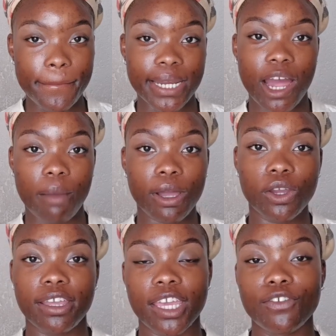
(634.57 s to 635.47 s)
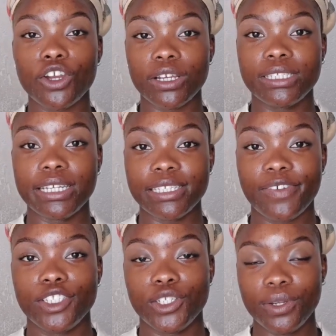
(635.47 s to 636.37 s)
but how am I gonna give you content
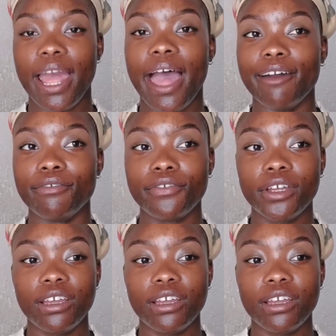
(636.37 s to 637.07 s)
if I don't have